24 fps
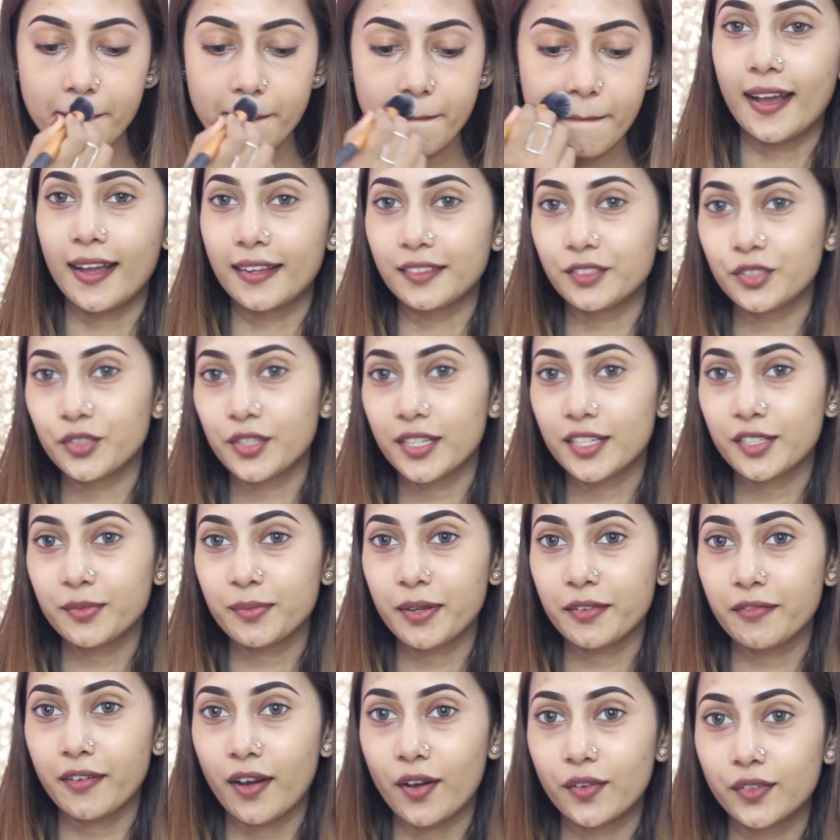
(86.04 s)
And today as
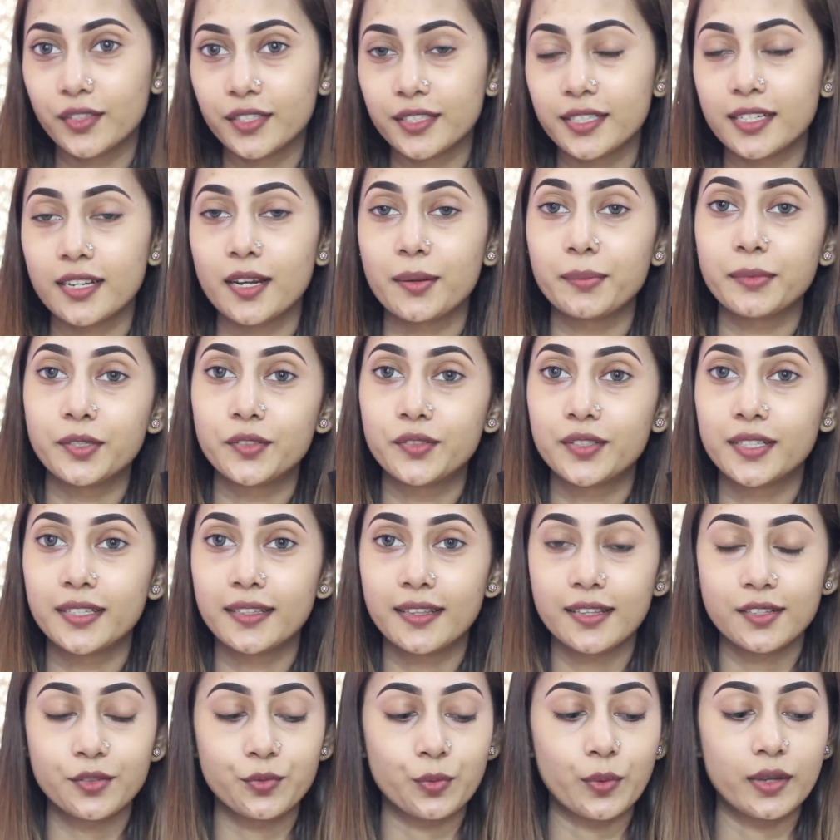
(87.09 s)
my foundation, I'm
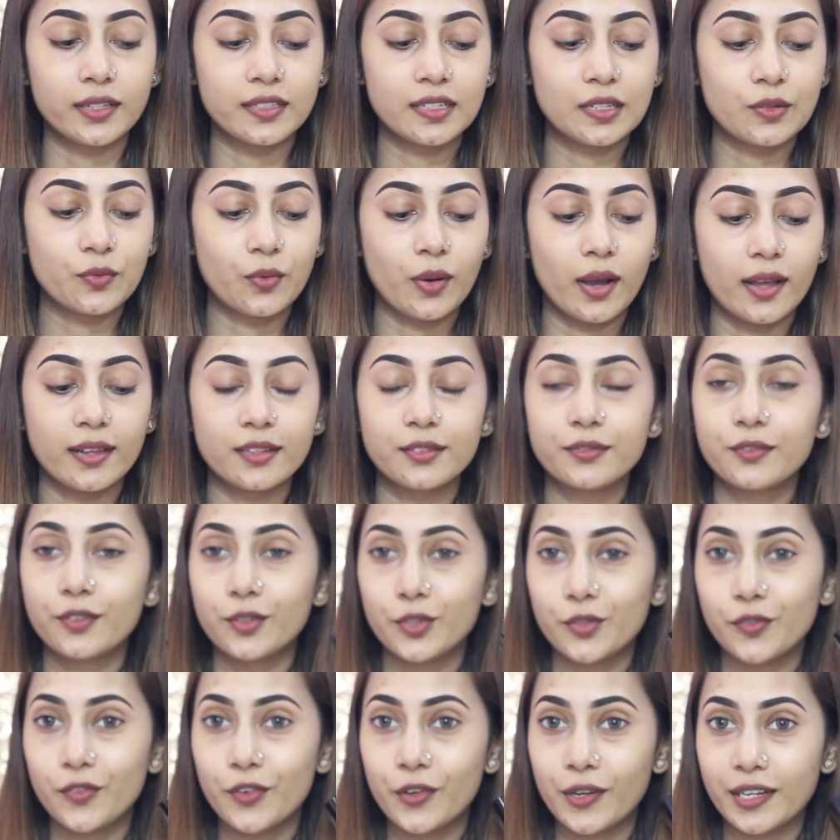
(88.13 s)
using this Wet n Wild
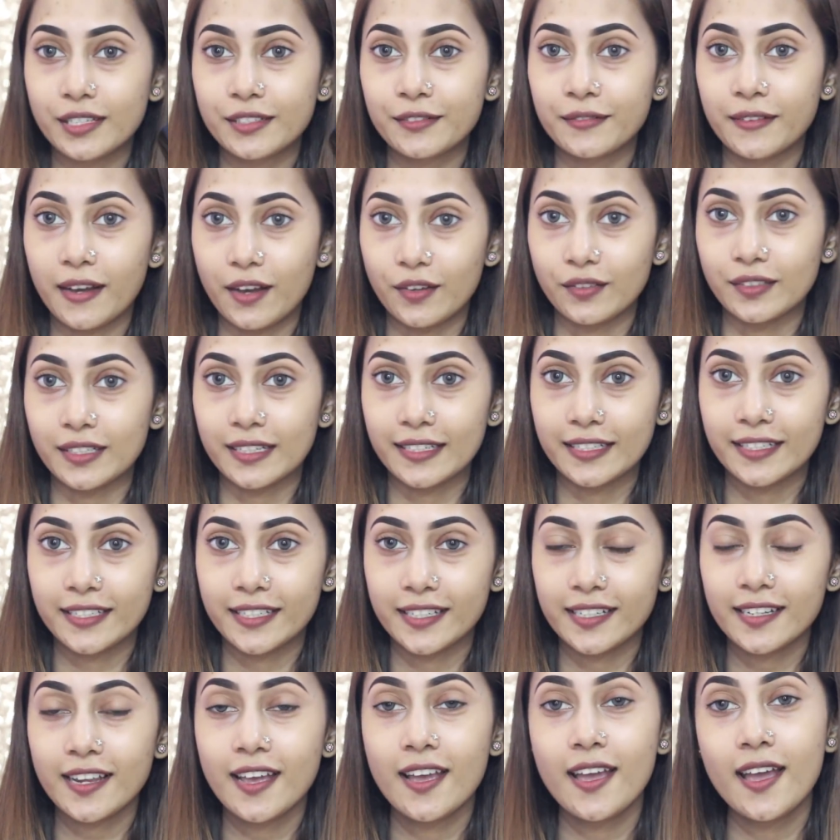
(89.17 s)
Photofocus
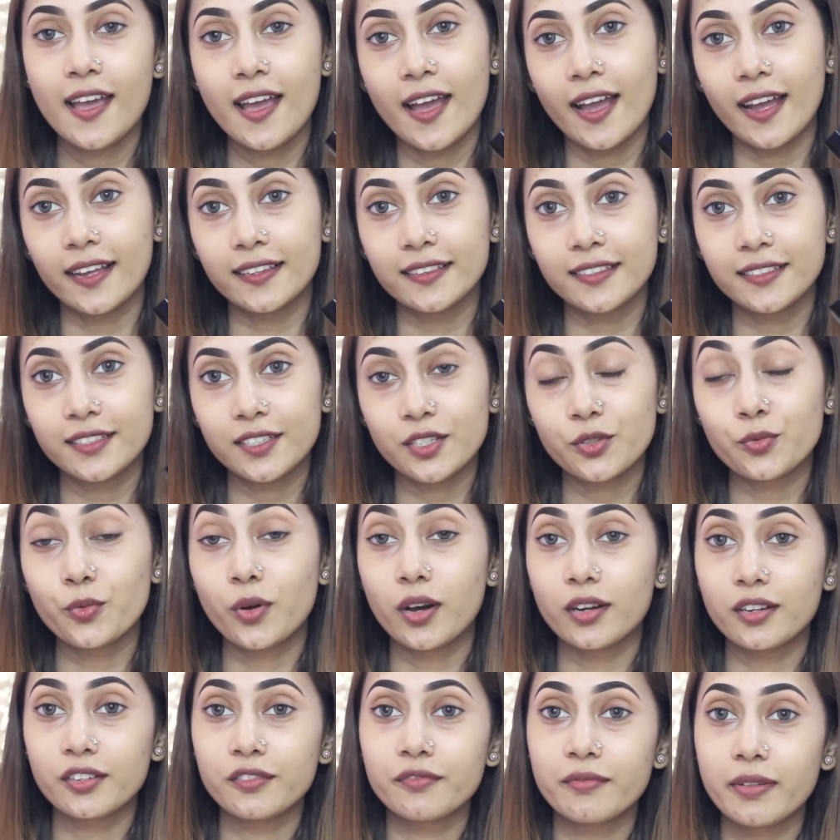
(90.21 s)
Foundation, and this is
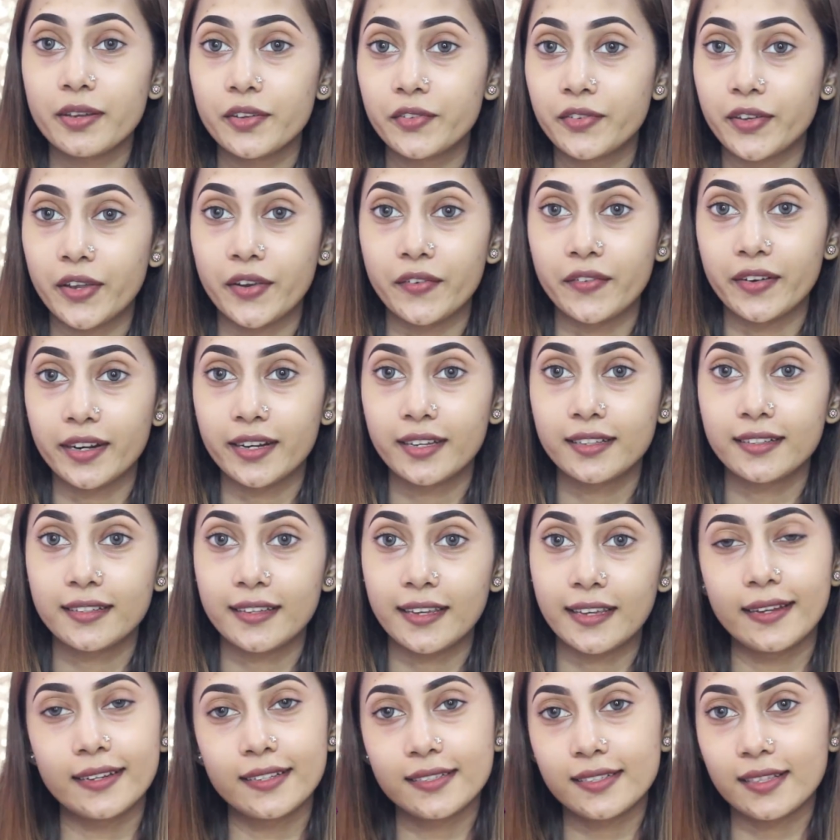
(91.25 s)
one of my
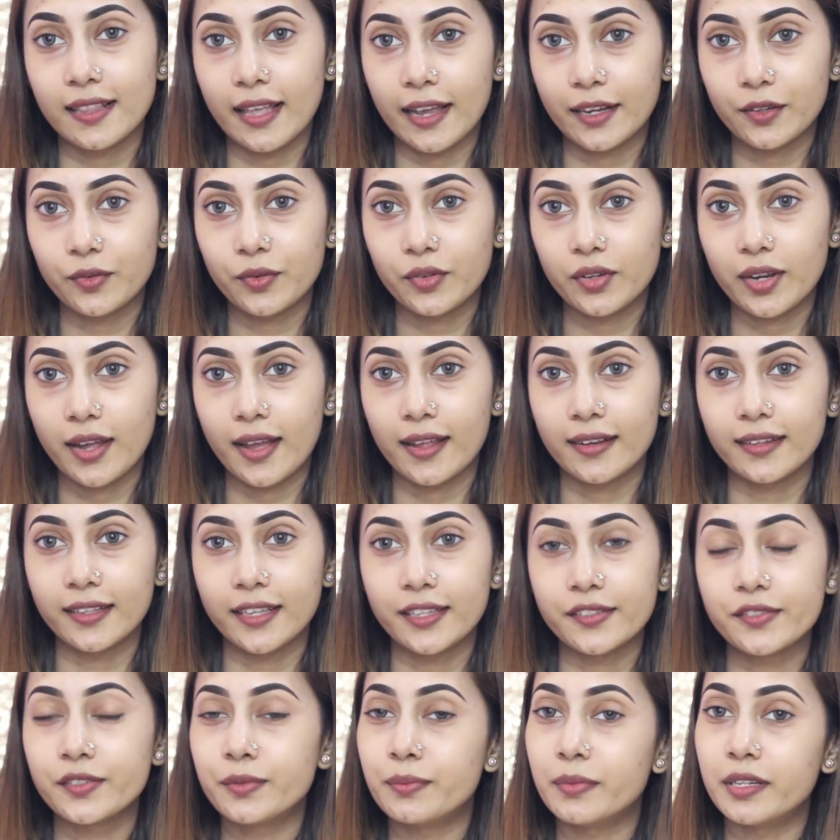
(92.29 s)
favorite. It is lightweight and
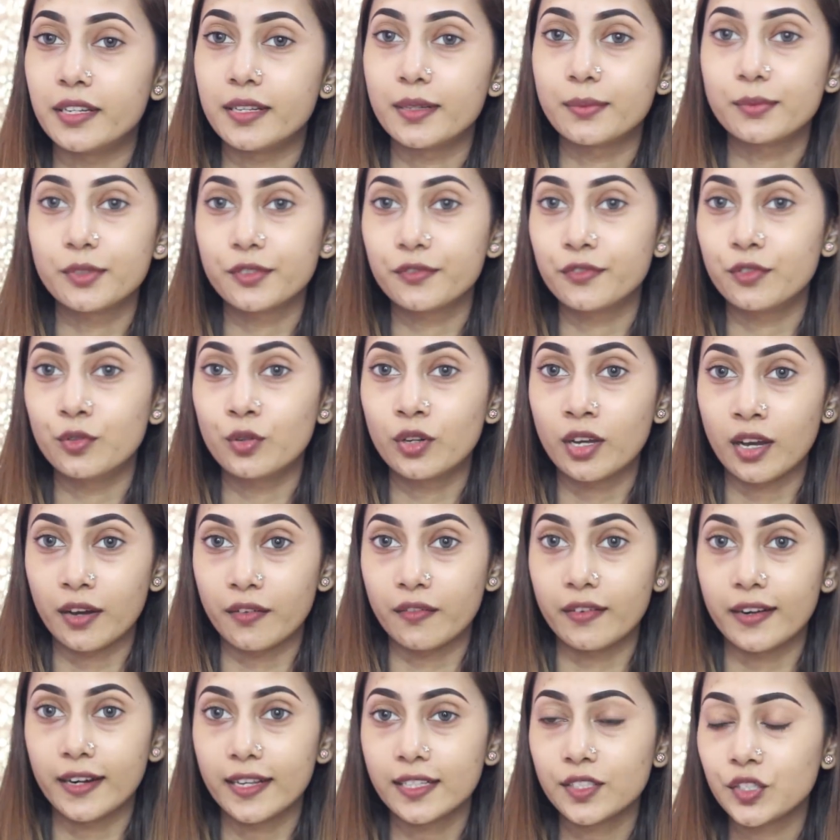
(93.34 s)
gives medium to full
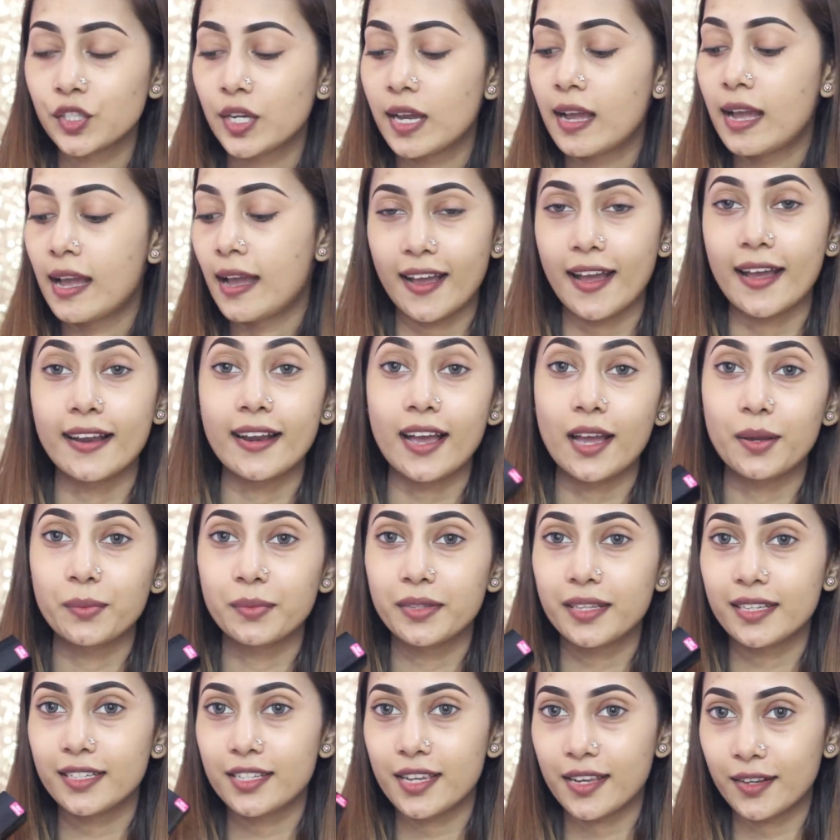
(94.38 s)
coverage, and I'm
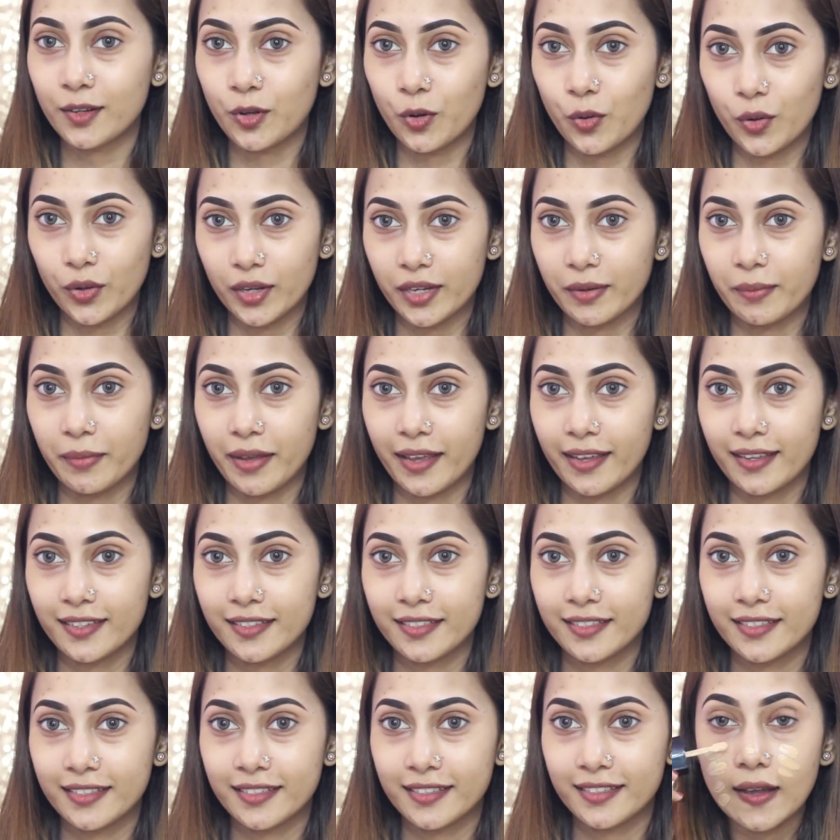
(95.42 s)
in the shade Golden
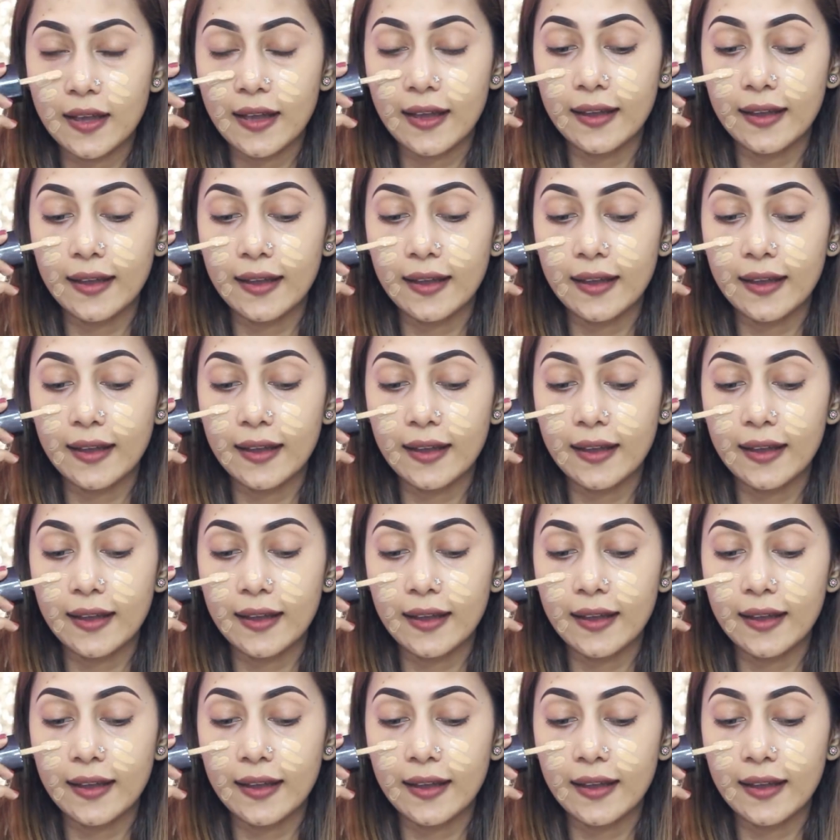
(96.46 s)
Beige.